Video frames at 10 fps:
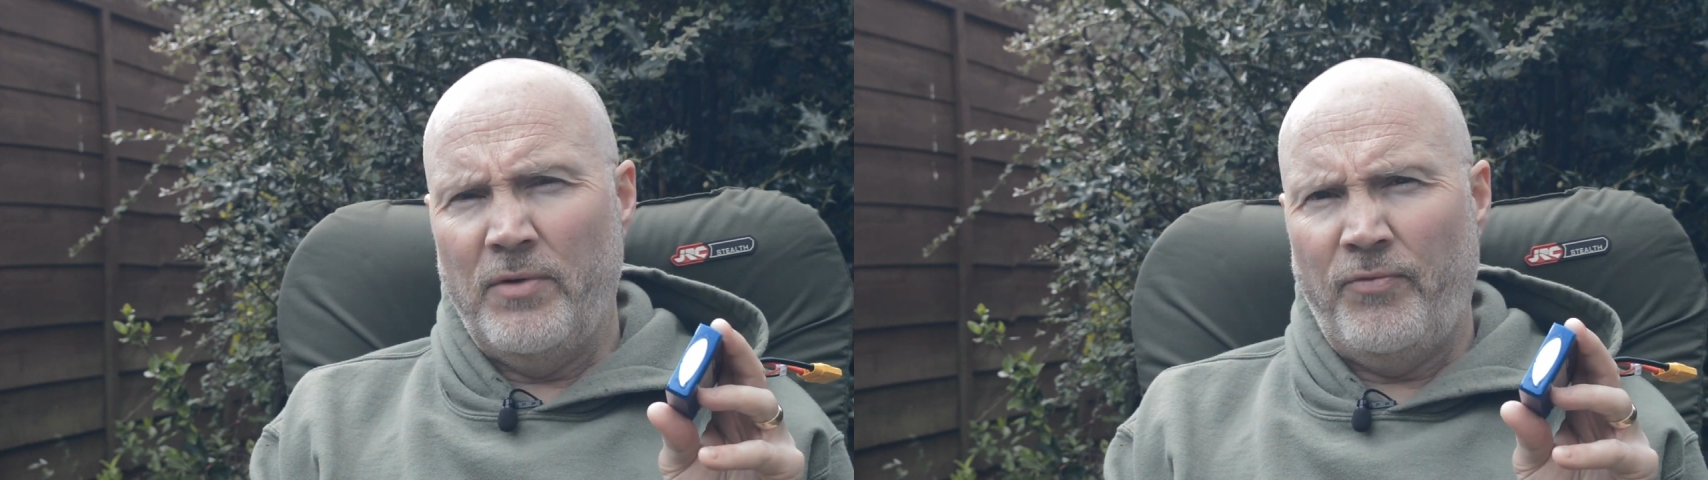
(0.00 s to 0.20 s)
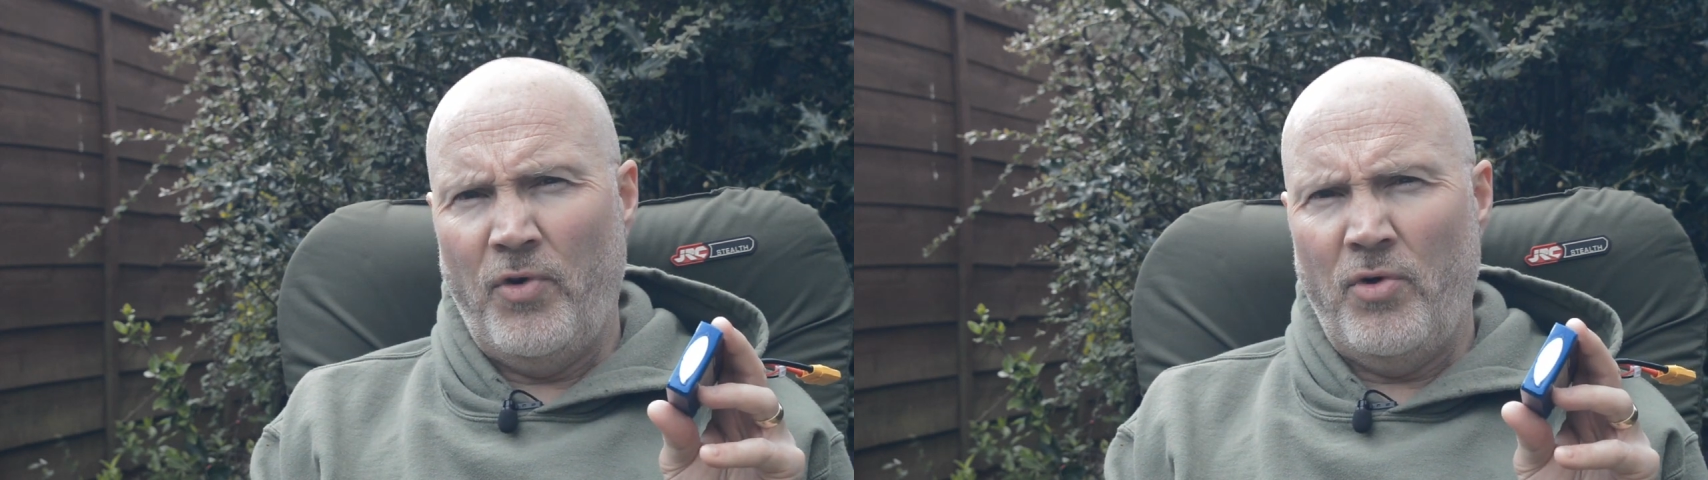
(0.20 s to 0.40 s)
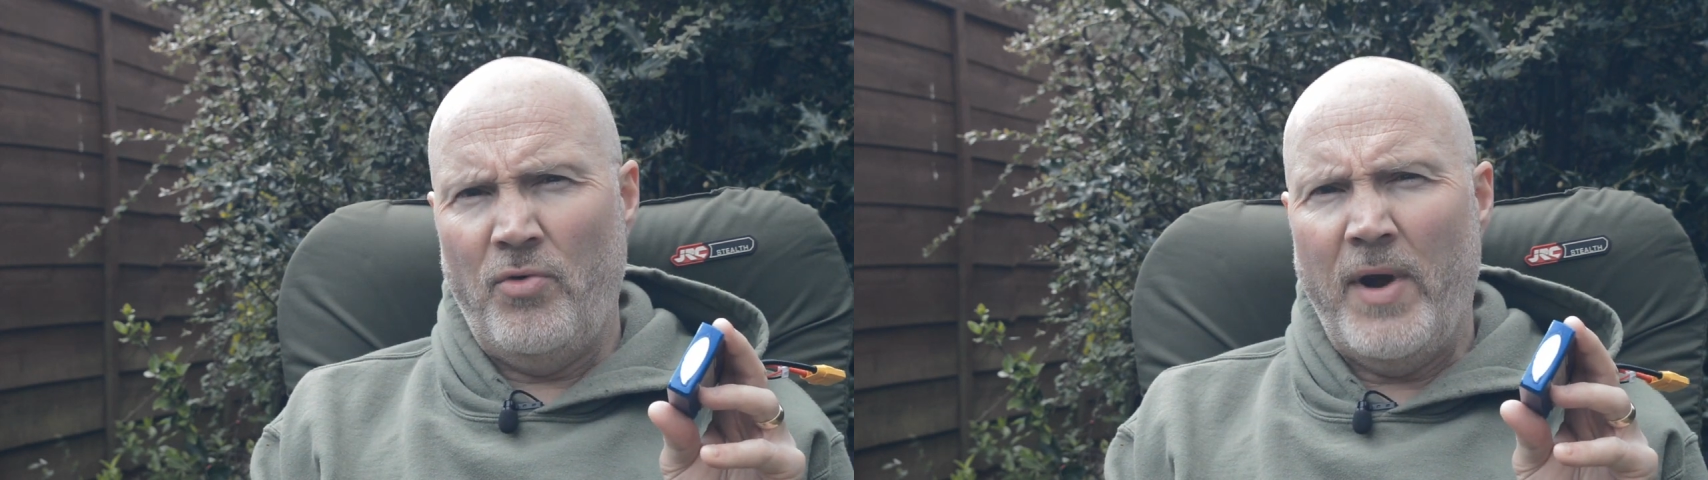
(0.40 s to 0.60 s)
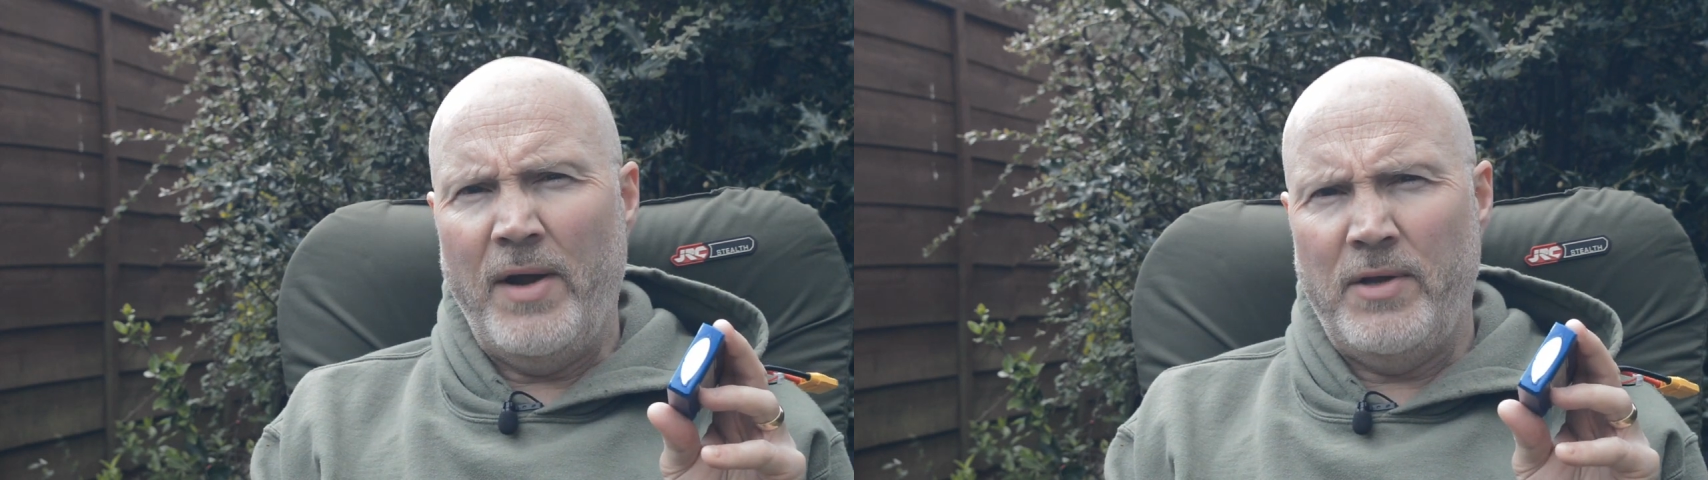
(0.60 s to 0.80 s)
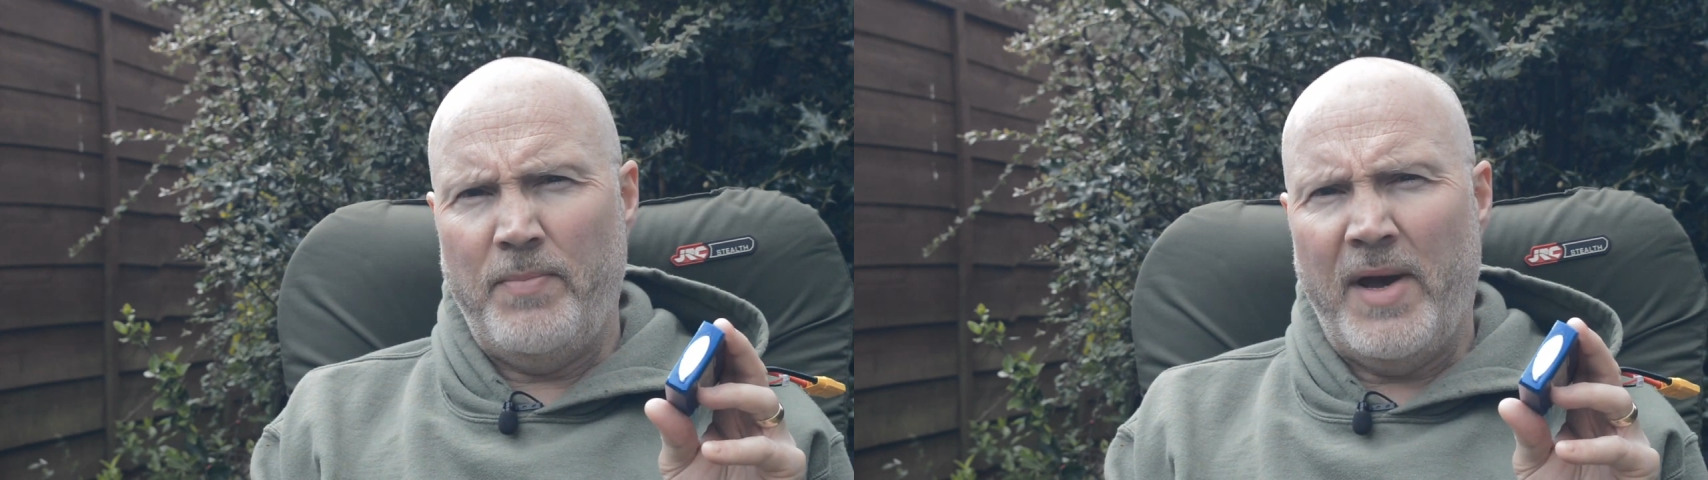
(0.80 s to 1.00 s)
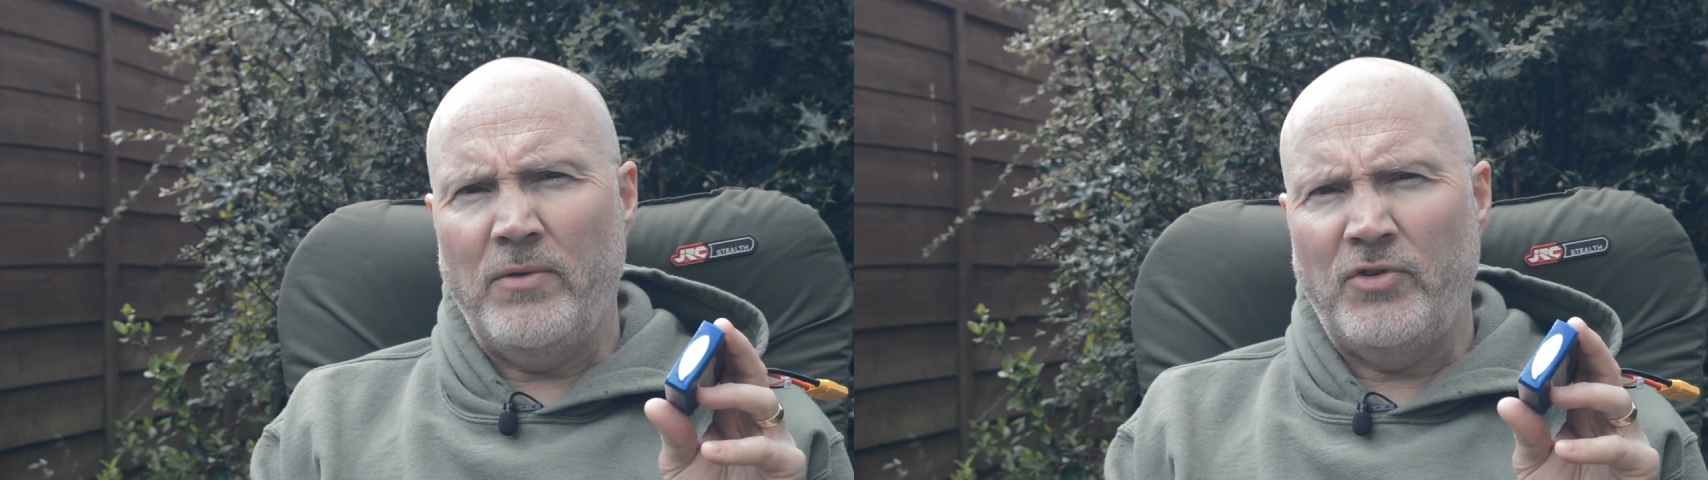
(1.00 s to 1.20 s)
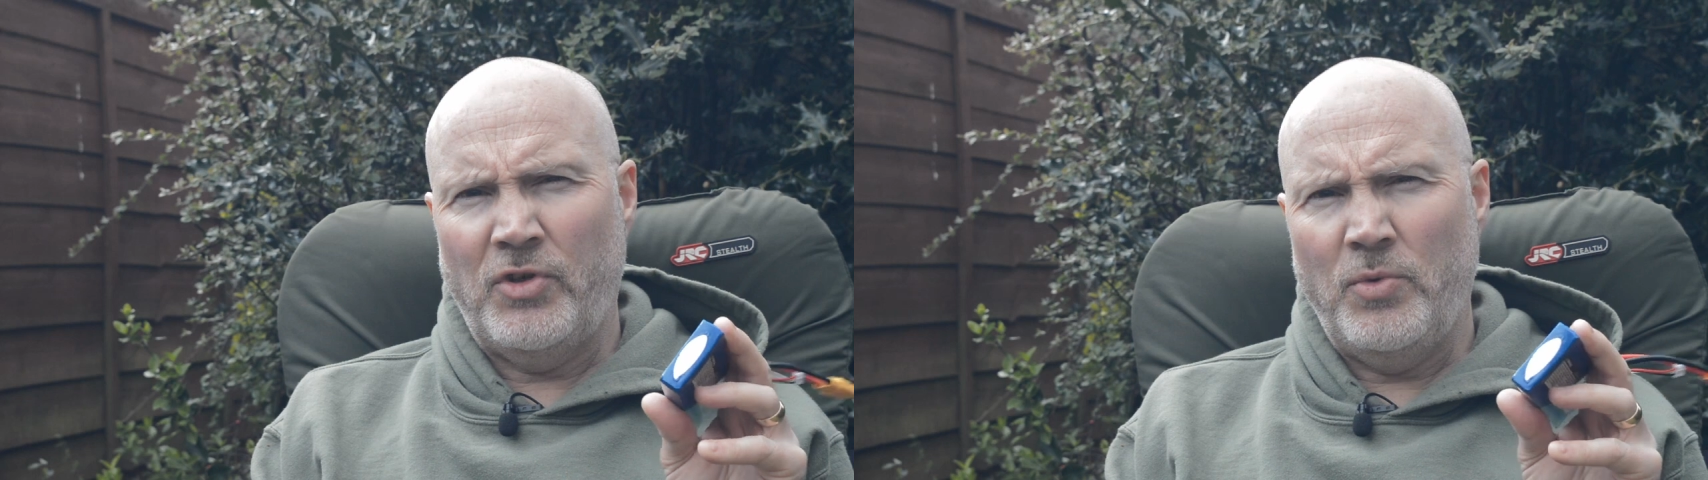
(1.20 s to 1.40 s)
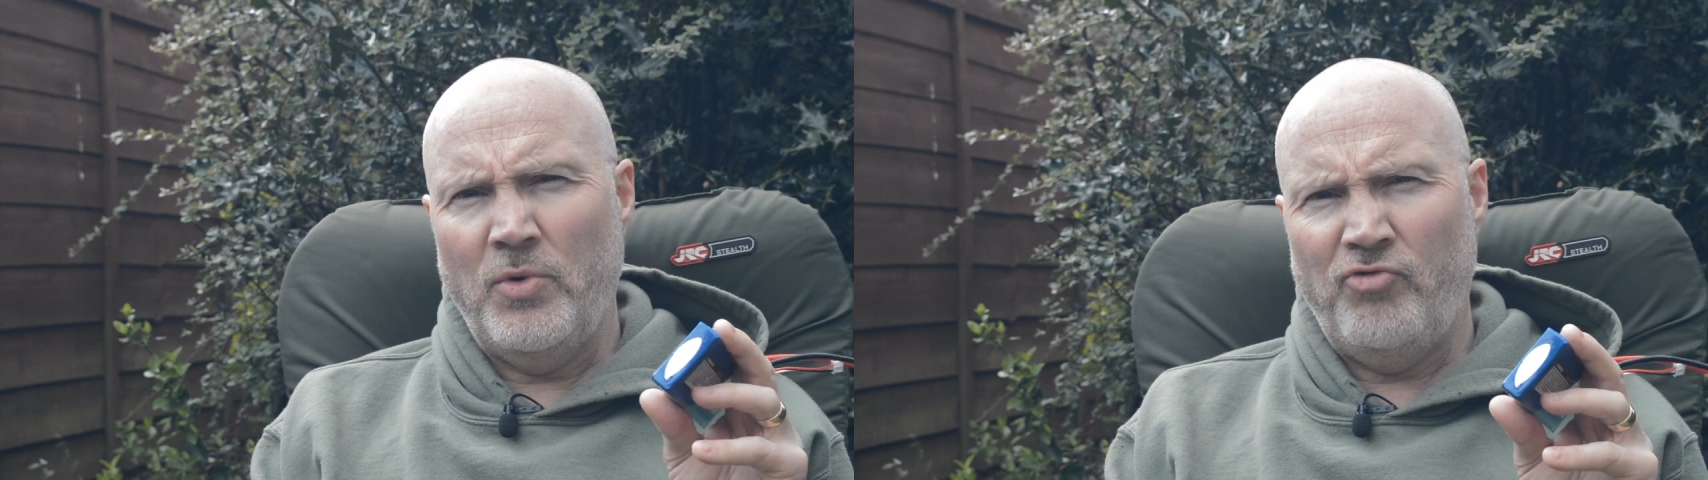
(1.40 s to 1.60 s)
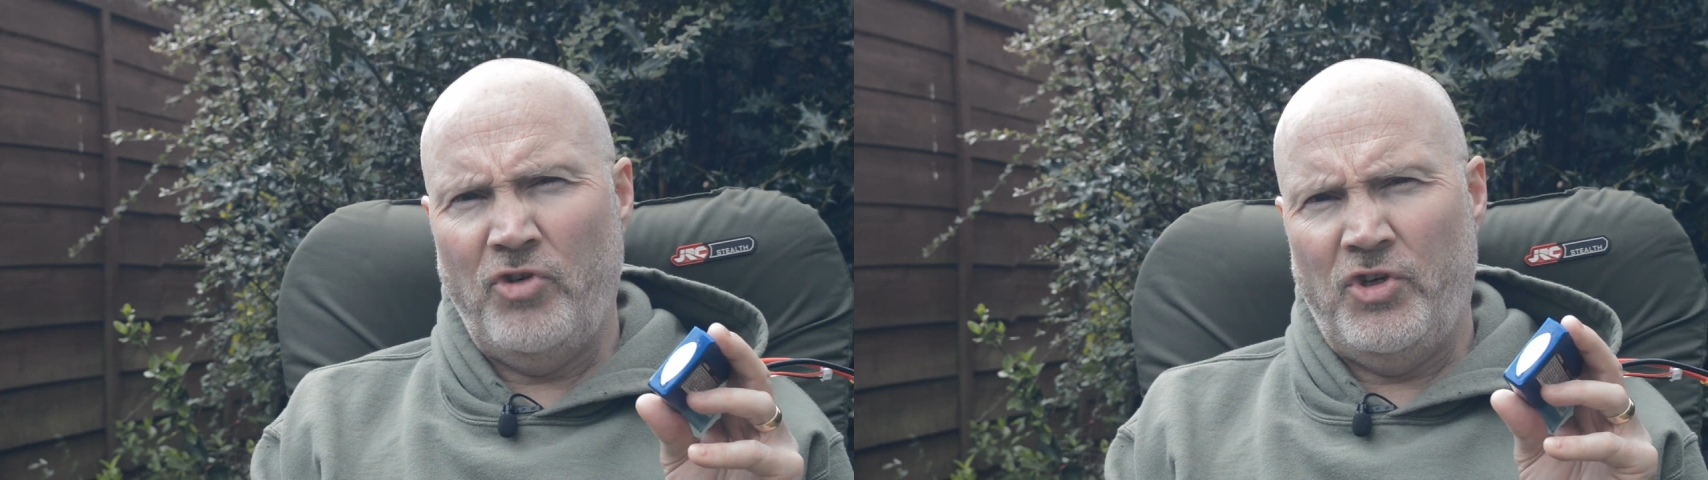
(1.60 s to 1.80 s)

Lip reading: for around about 200